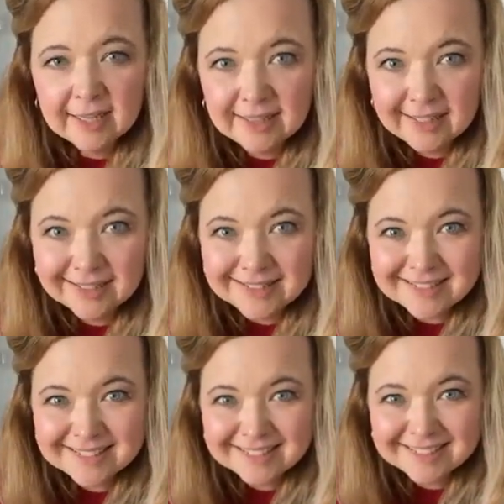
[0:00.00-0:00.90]
like
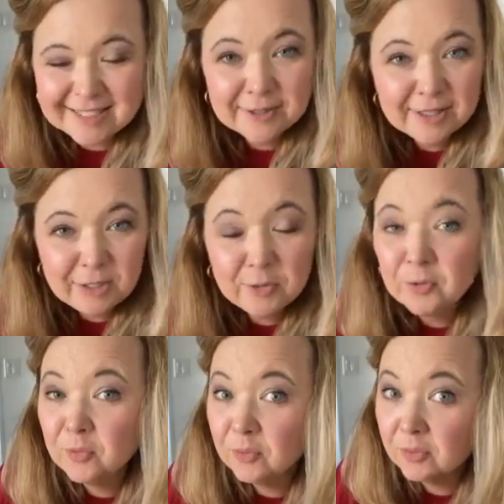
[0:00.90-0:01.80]
this so that
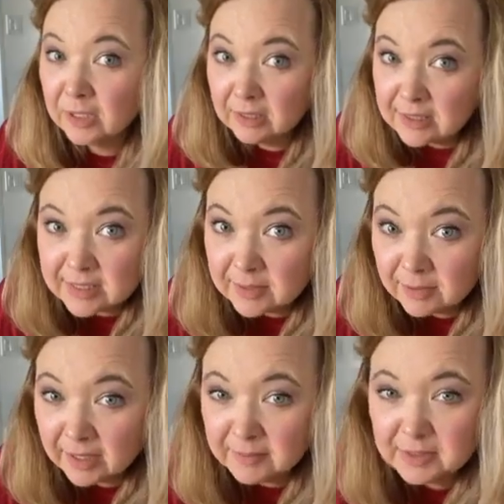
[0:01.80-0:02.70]
you can really
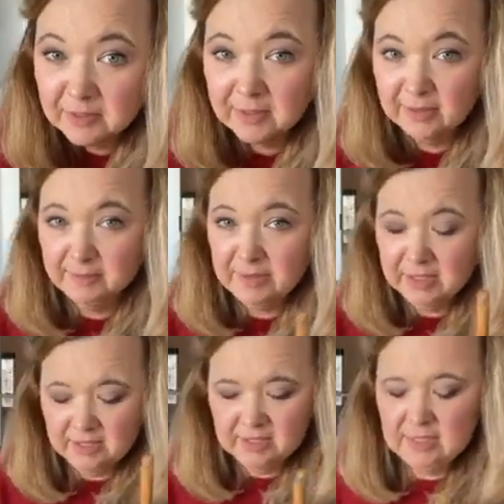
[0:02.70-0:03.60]
see what I'm doing,
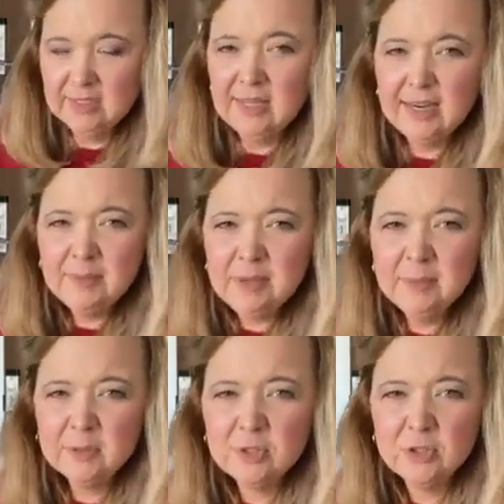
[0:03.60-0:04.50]
because a lot
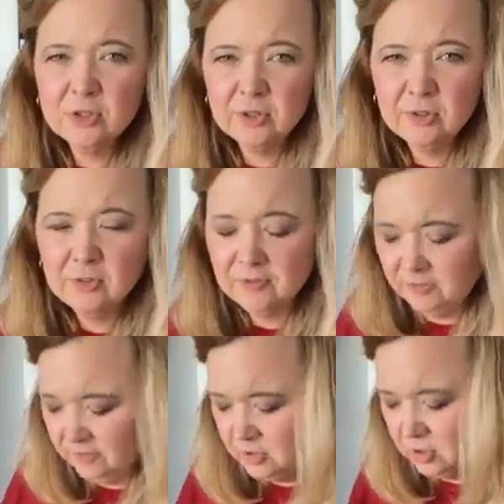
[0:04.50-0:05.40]
of people
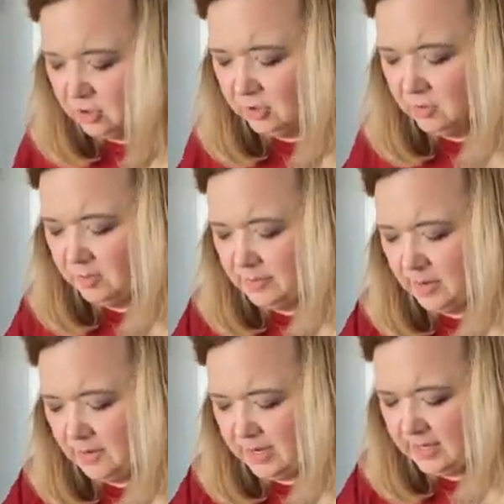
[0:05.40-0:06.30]
struggle
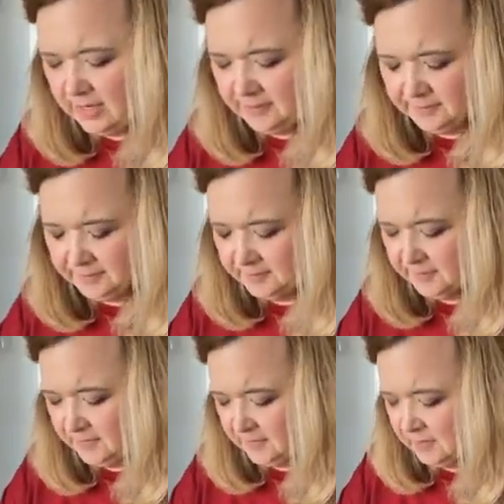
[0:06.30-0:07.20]
with bow making.
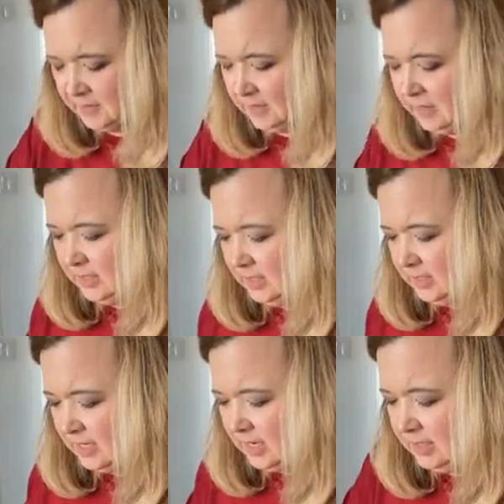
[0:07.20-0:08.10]

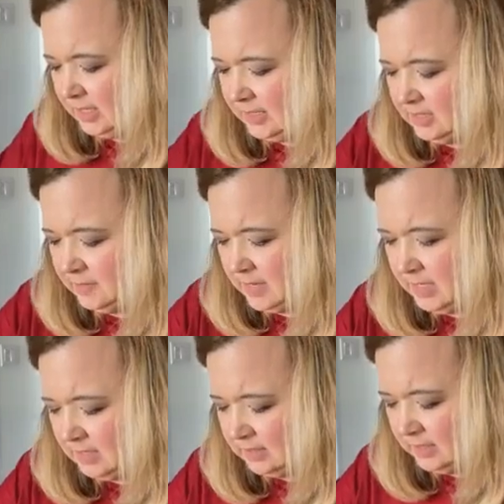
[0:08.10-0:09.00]
I like to
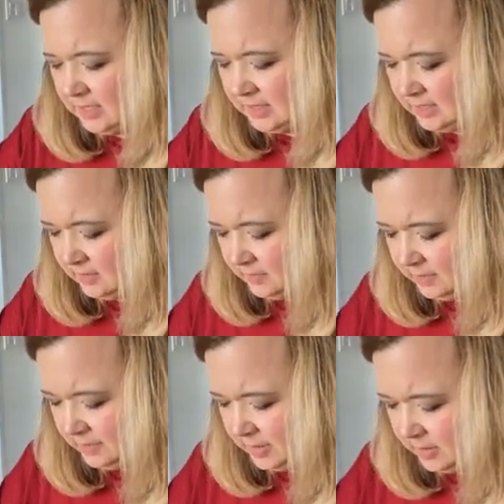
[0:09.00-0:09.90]
make lots of
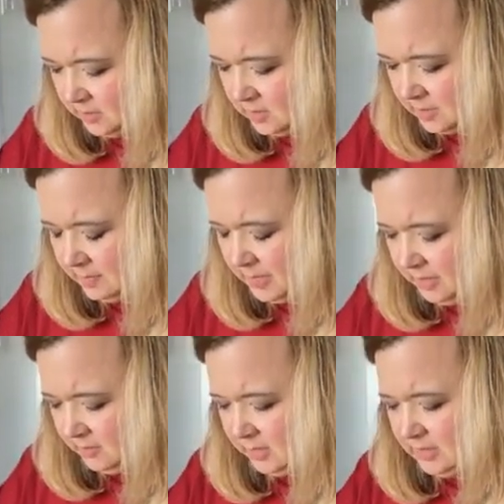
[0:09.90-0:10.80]
different bows,
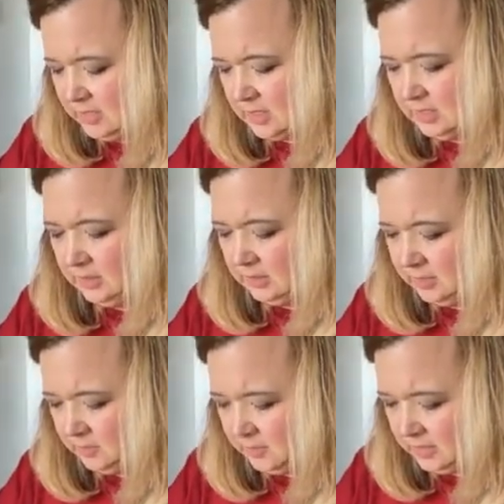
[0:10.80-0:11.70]
big ones,
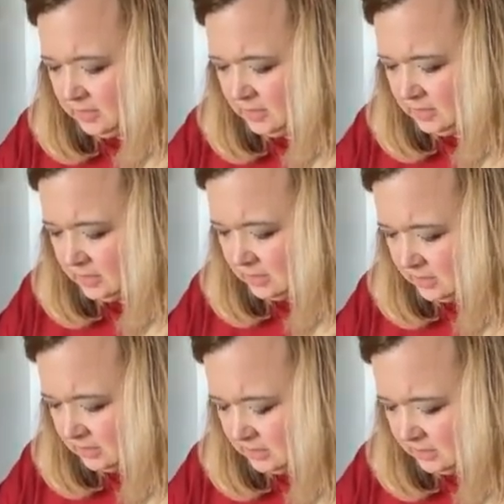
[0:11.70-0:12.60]
little
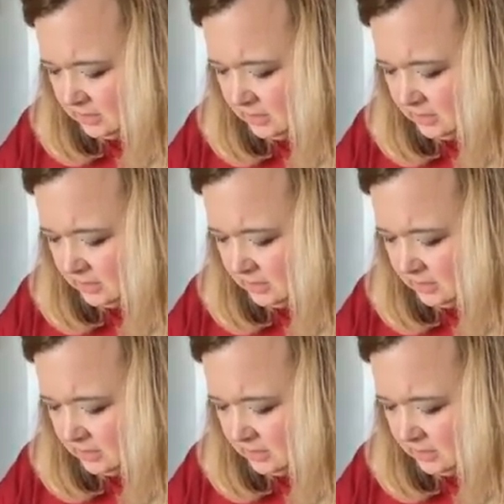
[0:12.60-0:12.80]
ones,